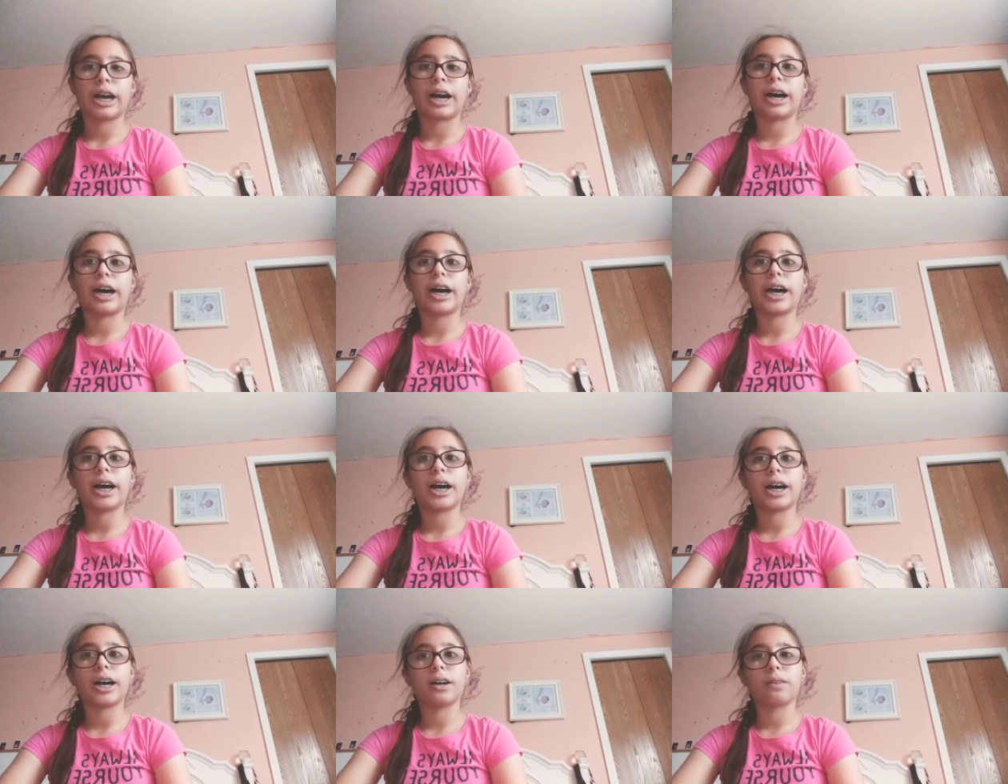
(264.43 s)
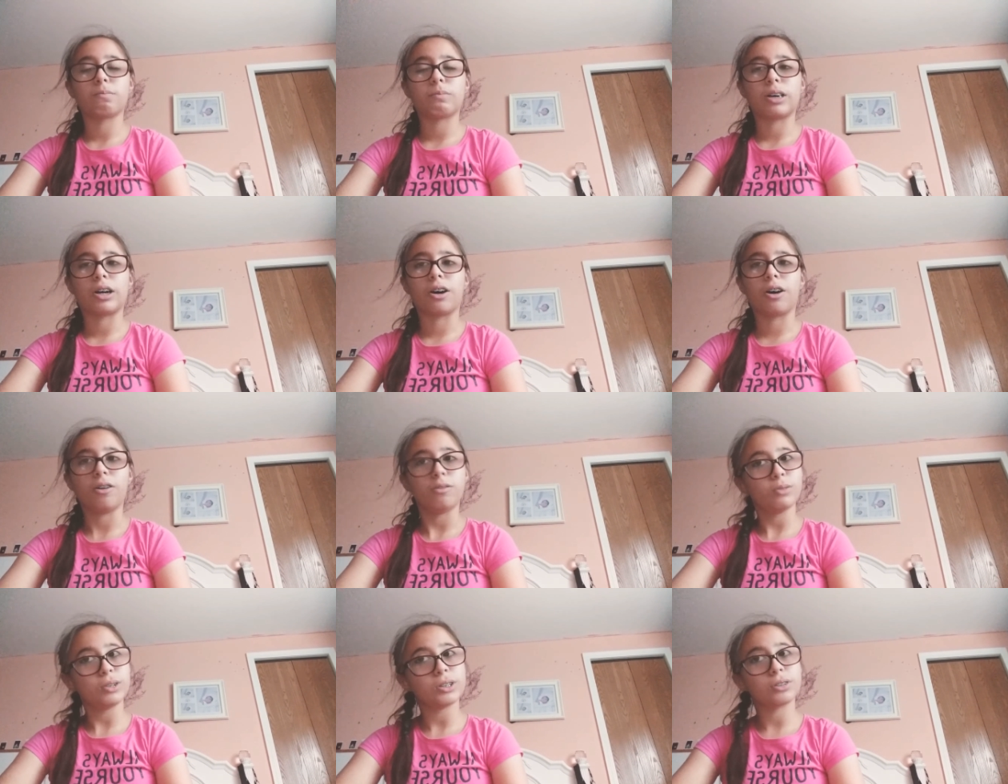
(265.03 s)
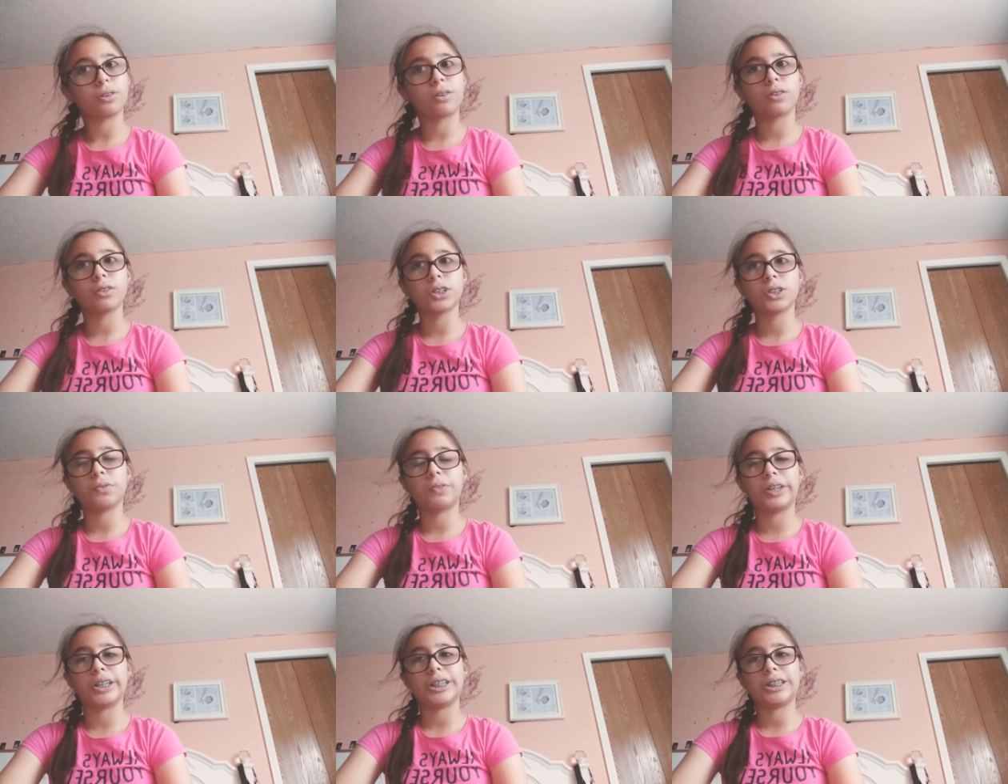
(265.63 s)
um, homeschooled
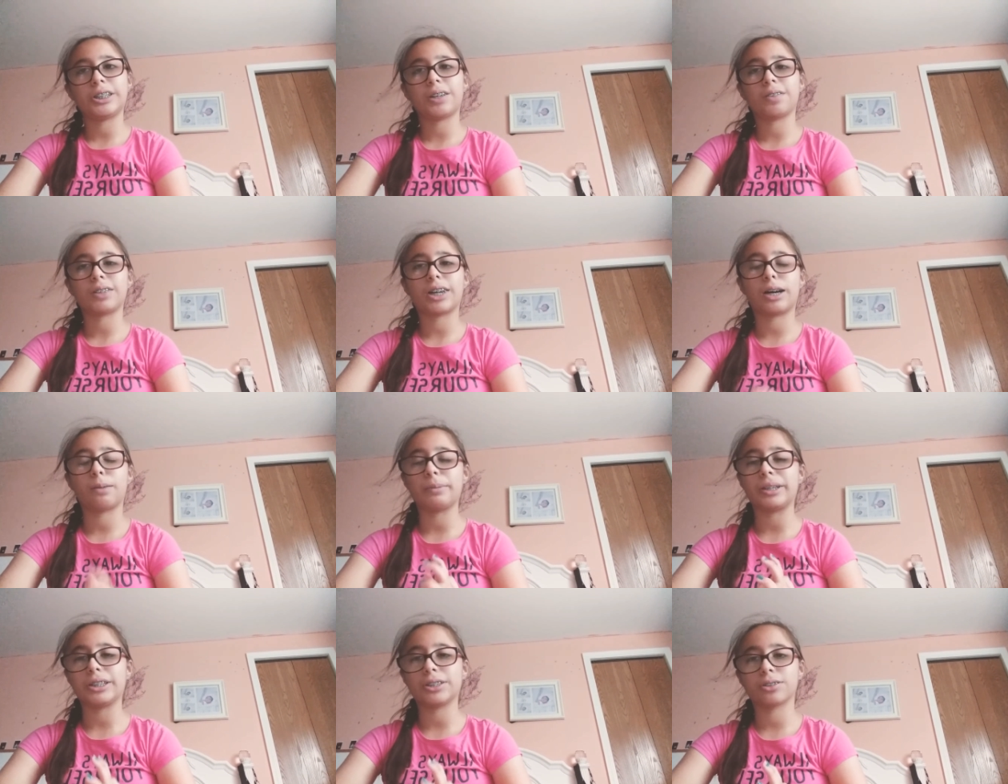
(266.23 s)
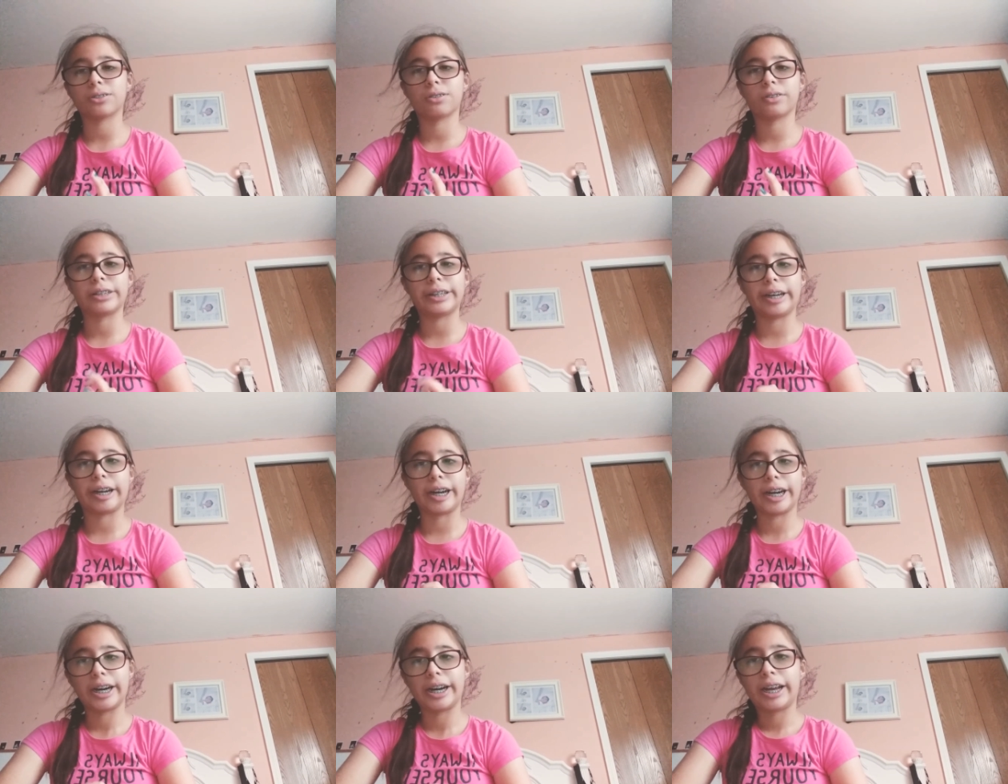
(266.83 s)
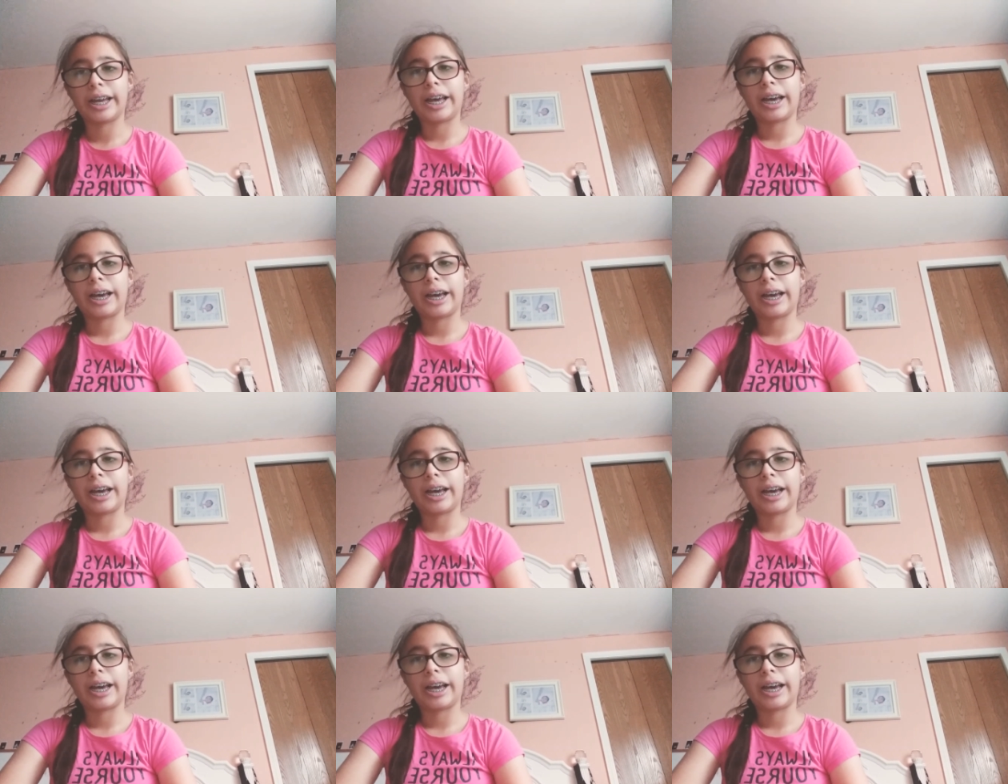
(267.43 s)
for this upcoming school year.